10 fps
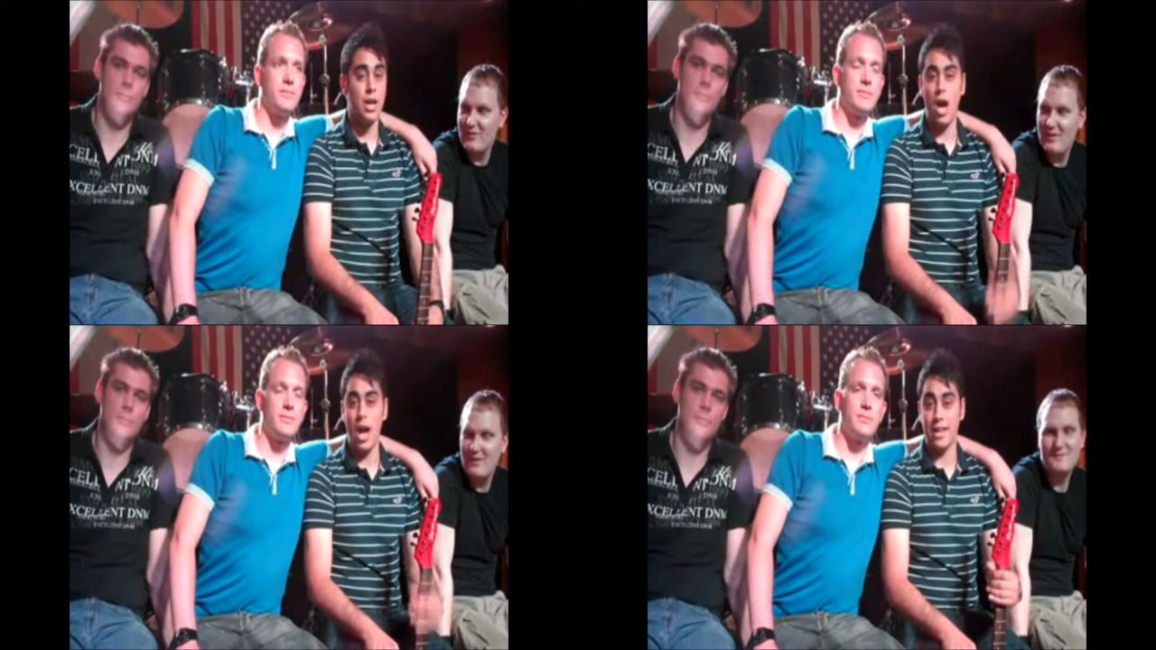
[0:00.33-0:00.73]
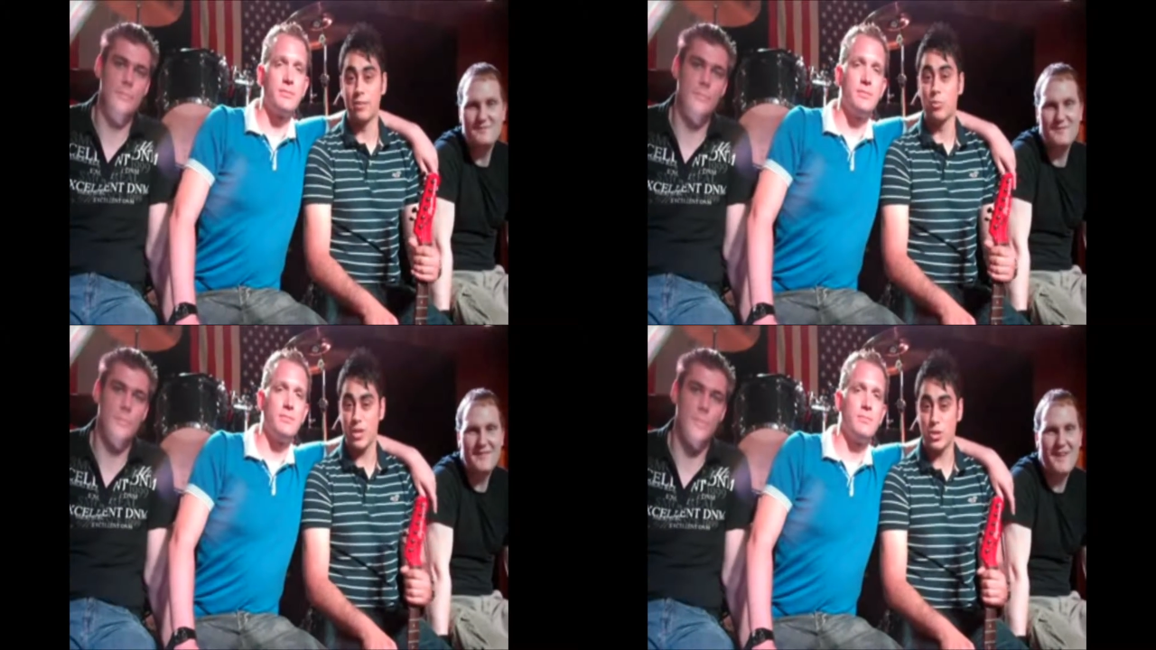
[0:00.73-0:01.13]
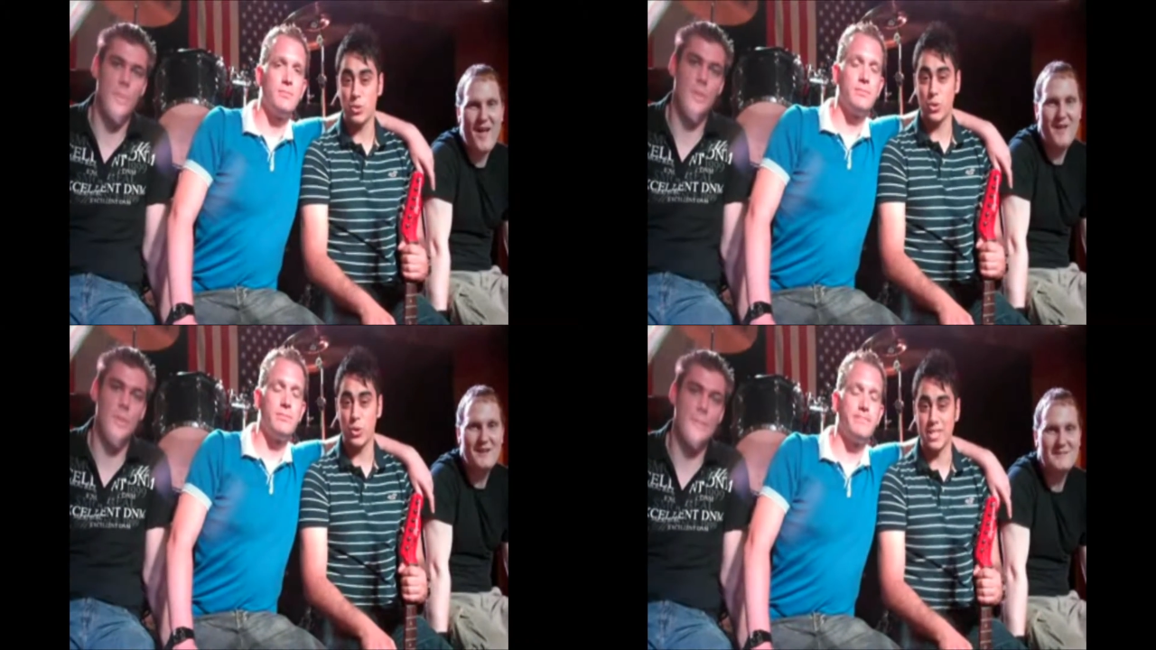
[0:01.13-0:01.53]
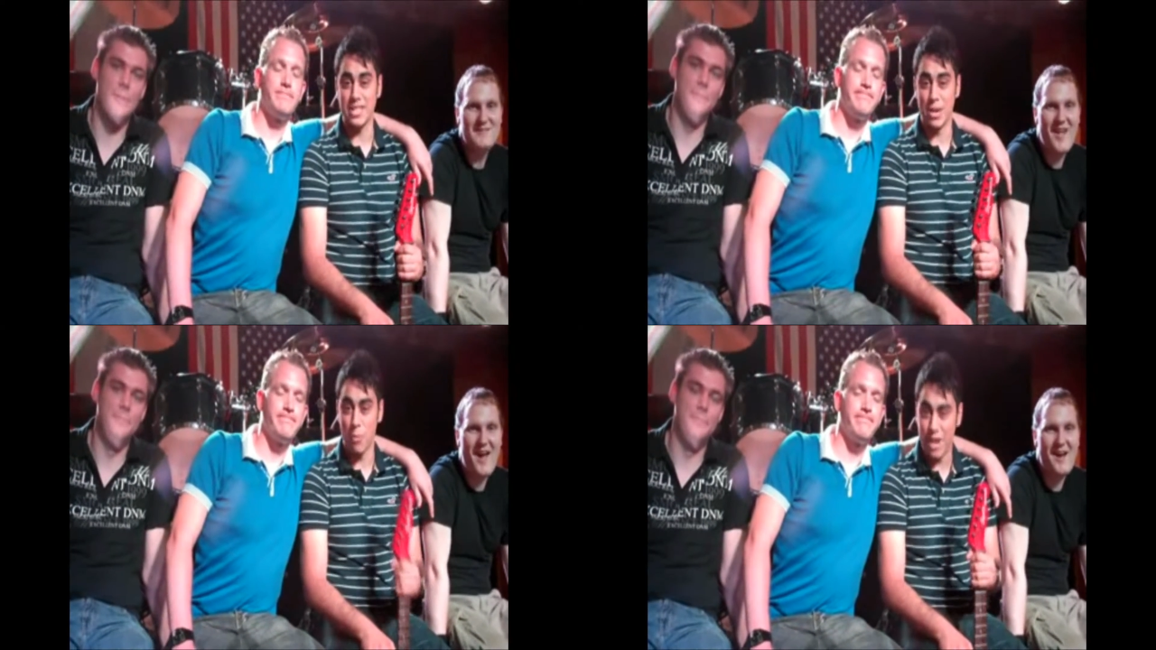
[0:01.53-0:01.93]
Speaker 1: Hi, we're Two
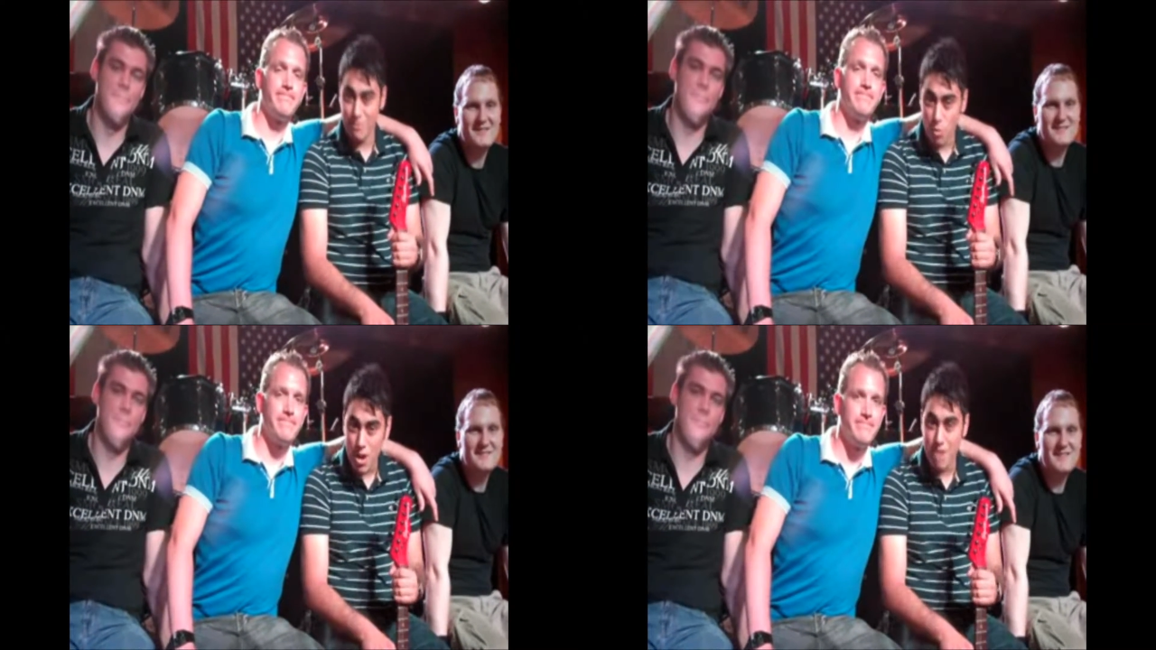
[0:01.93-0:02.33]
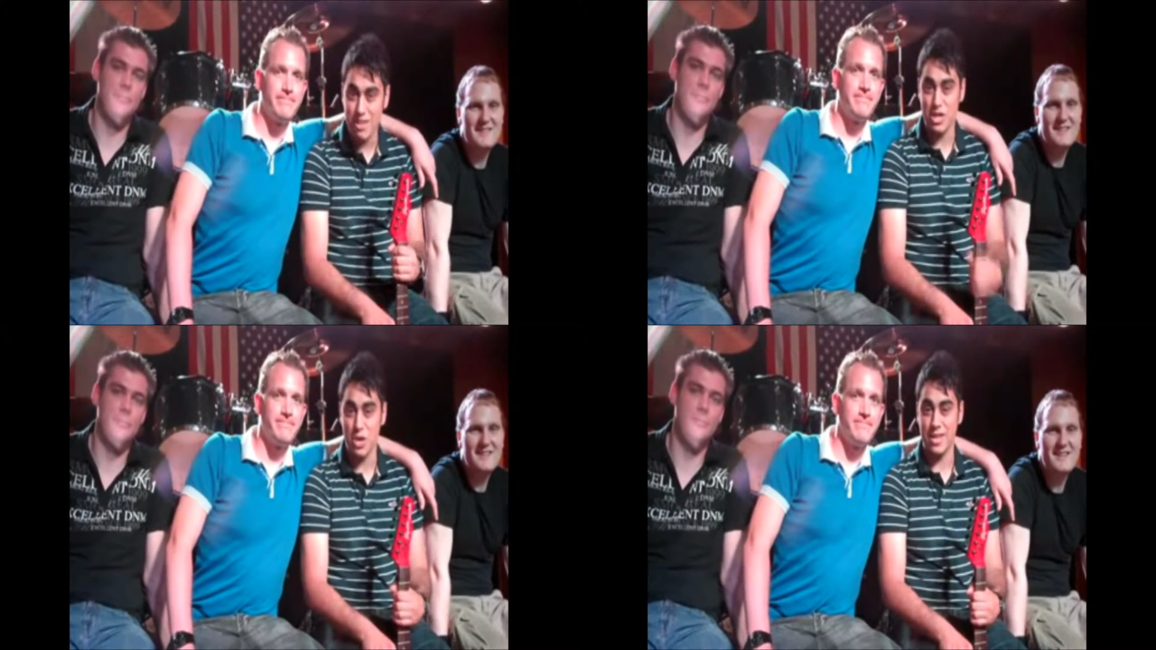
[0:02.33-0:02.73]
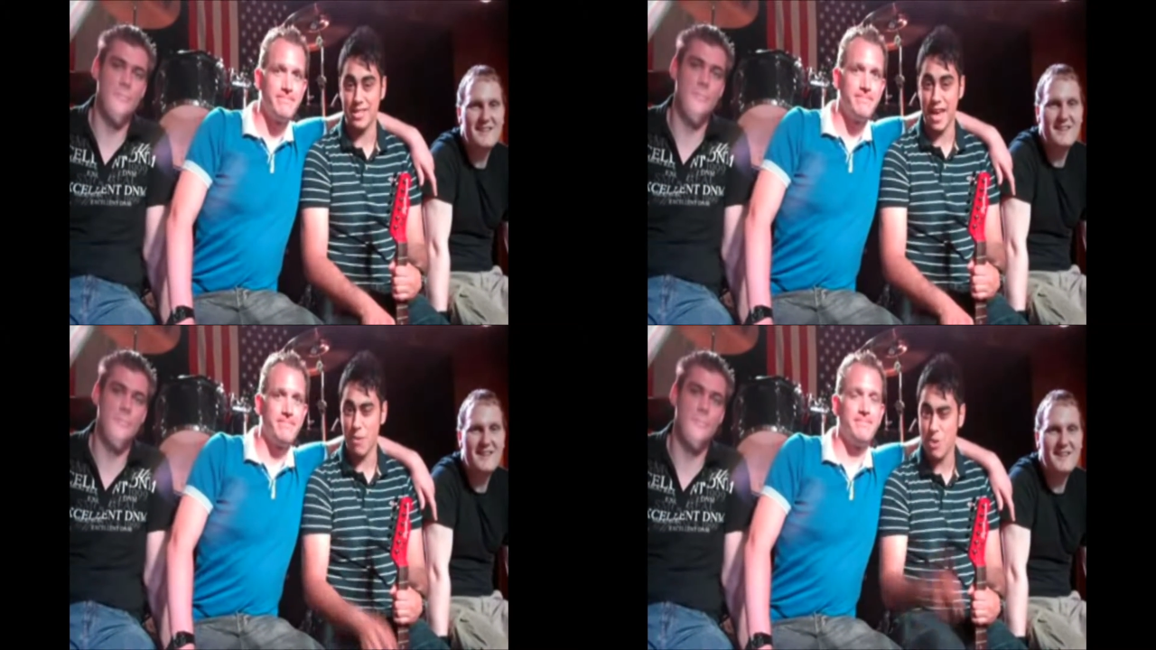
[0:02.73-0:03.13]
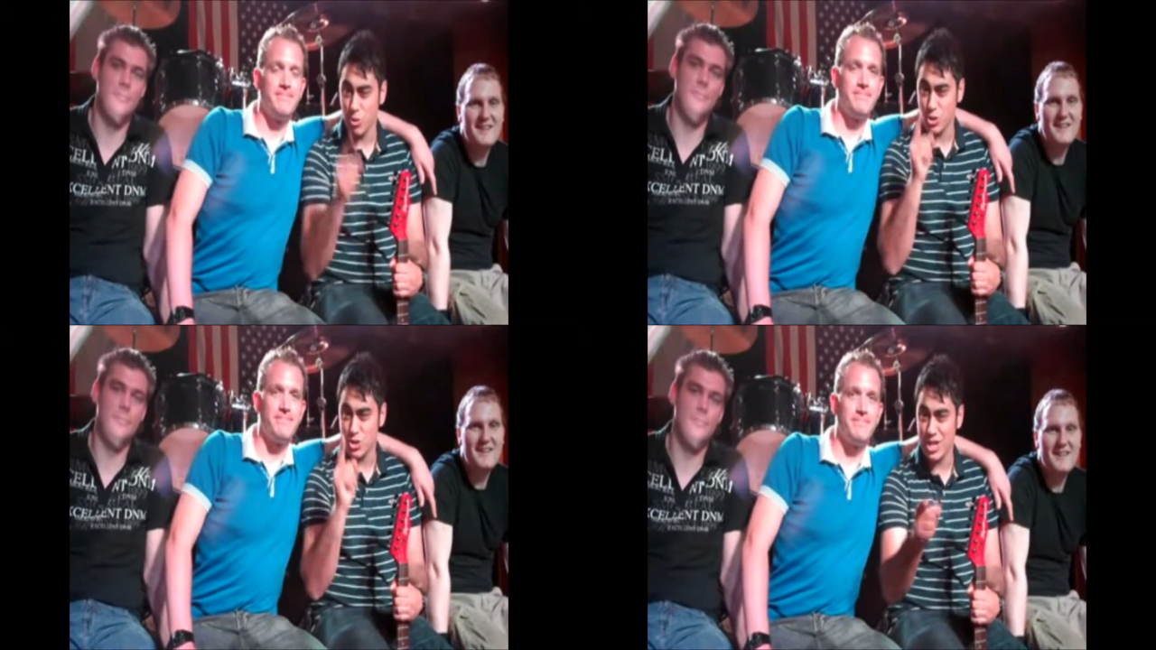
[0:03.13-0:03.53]
Choices, and whenever we're in the USA, we
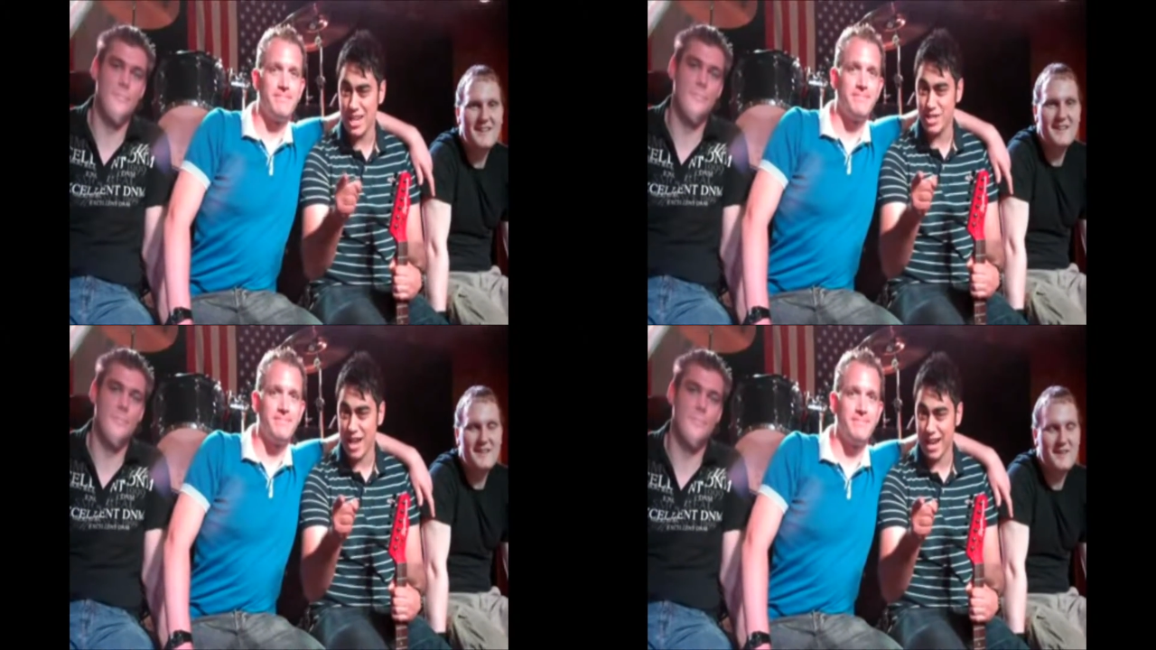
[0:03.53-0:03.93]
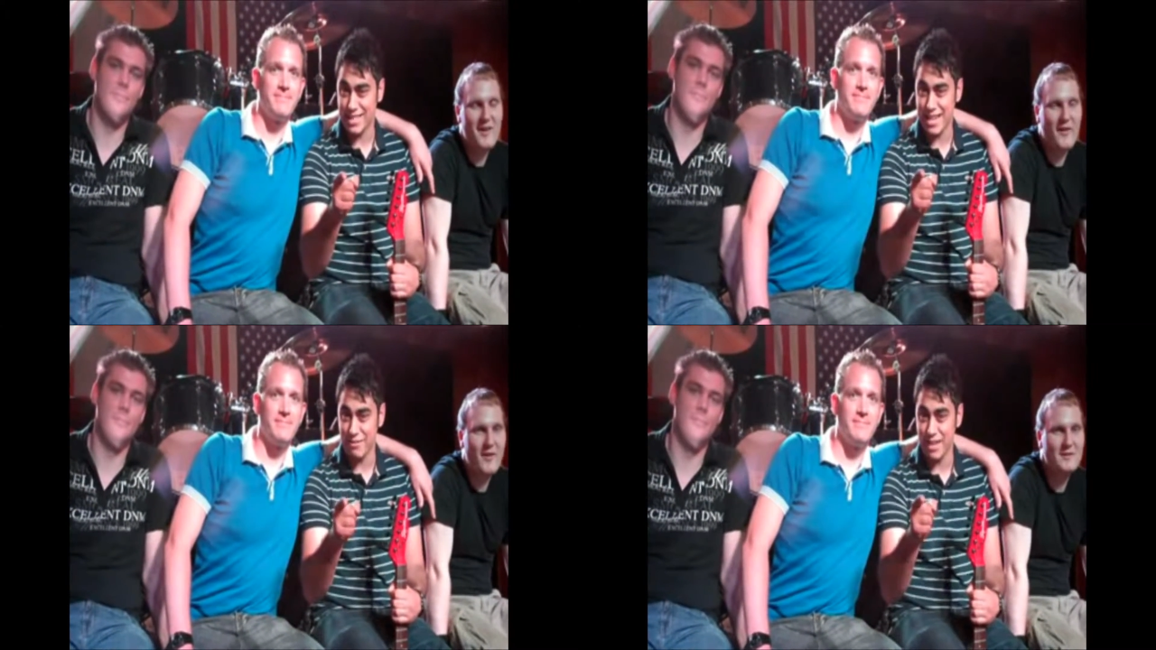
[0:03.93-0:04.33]
watch Jiggy Jack TV.